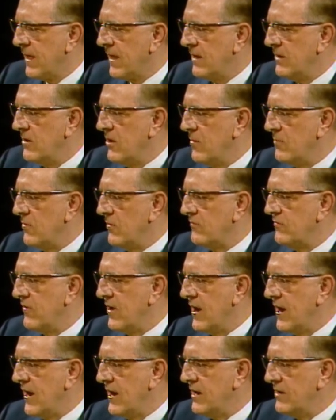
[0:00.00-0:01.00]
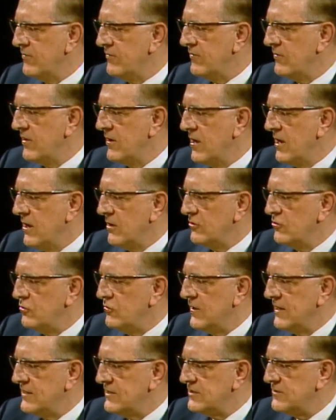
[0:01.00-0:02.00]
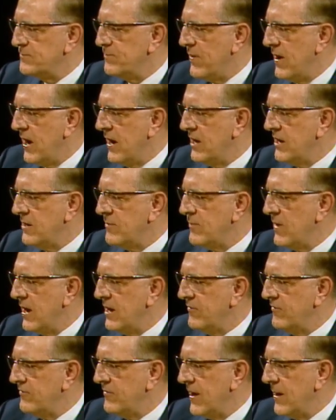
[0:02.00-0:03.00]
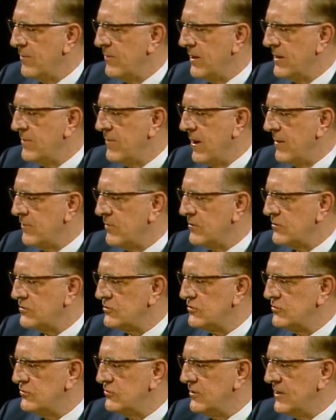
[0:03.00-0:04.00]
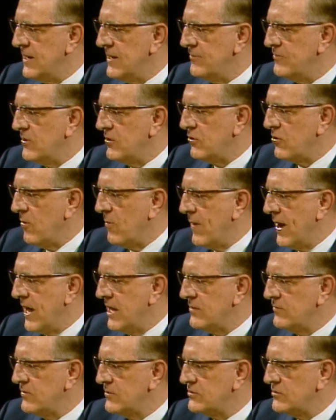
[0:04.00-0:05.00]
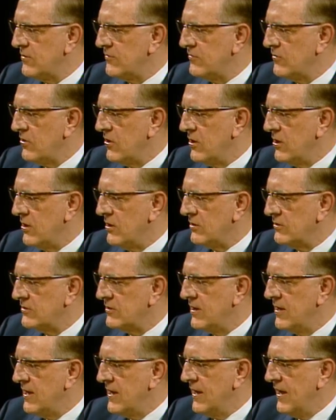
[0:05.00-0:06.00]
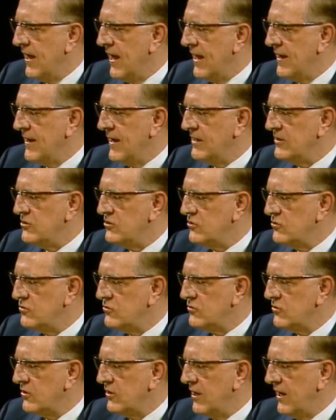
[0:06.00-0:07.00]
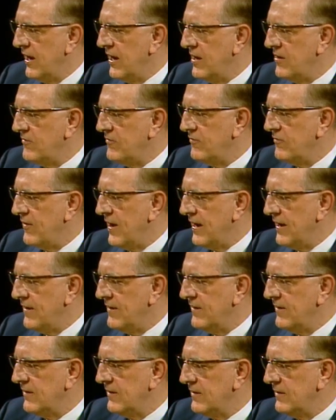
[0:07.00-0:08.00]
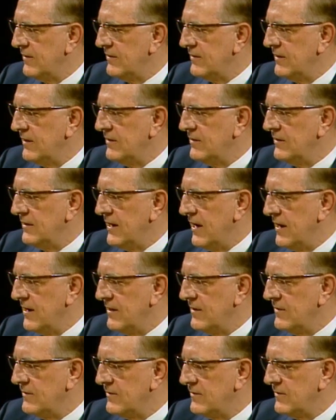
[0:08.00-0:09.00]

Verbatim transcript: Number five, to inspire my family members to keep the commandments of God and endure in faith till the end.